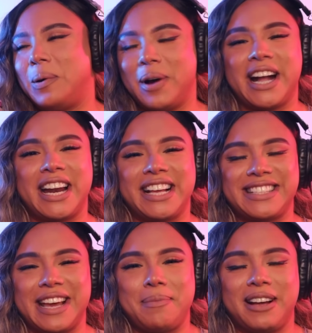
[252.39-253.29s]
What can
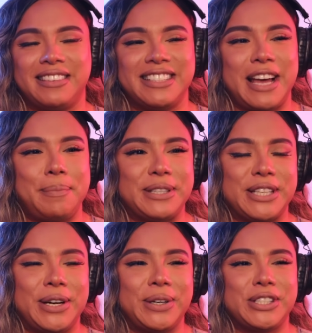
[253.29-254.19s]
I say about this
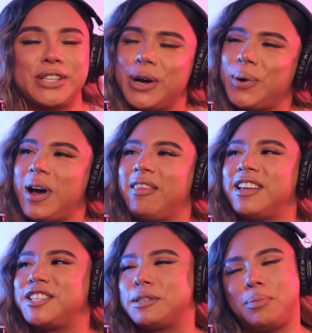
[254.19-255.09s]
episode? So
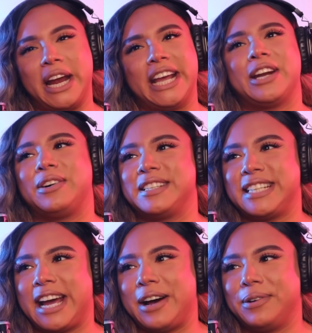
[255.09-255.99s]
let's just break it
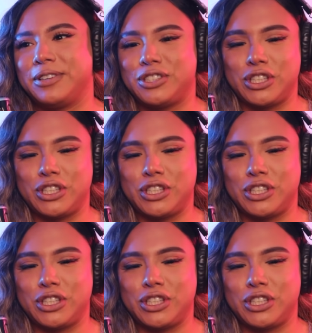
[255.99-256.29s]
on down.